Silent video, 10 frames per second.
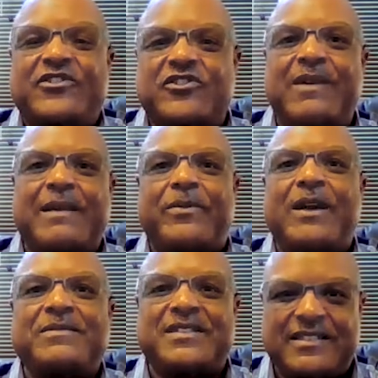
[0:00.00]
enters my
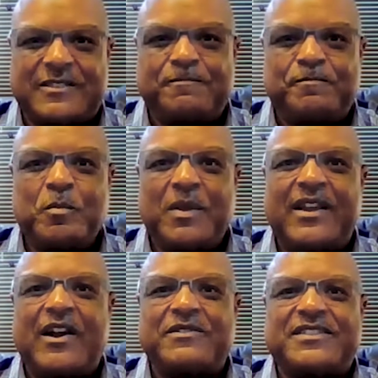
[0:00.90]
premises
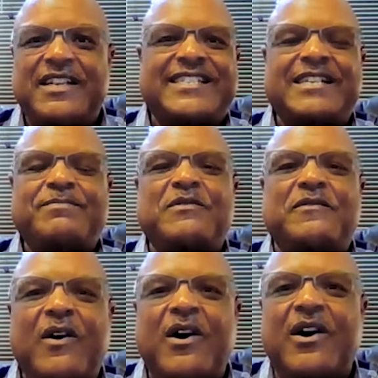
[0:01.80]
and all of a sudden it slips and
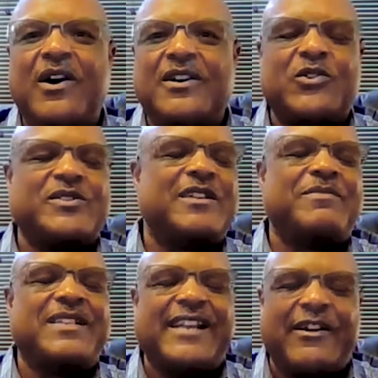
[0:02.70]
falls
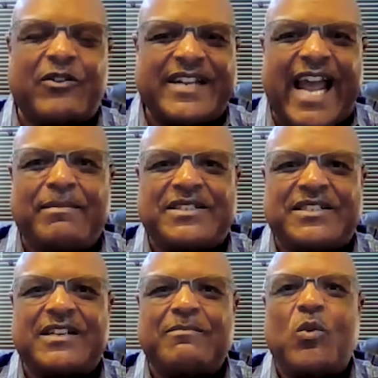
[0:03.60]
or damage in
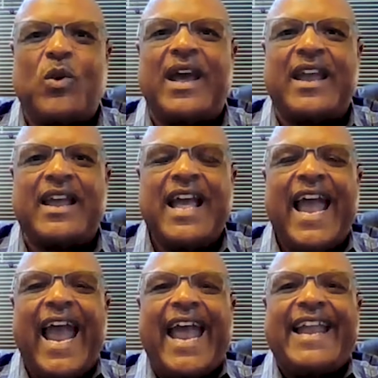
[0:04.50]
some way,
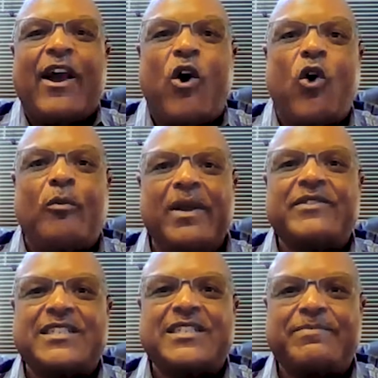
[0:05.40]
and they hold me
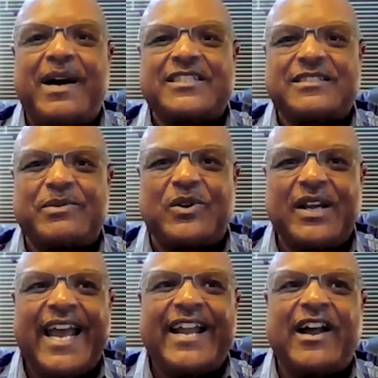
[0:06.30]

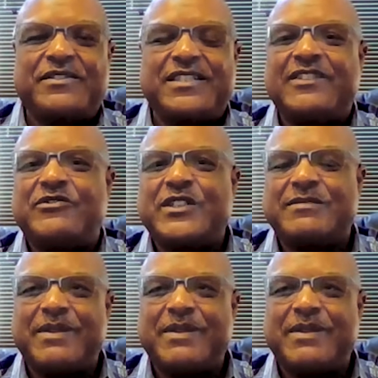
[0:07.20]
responsible, and all of a sudden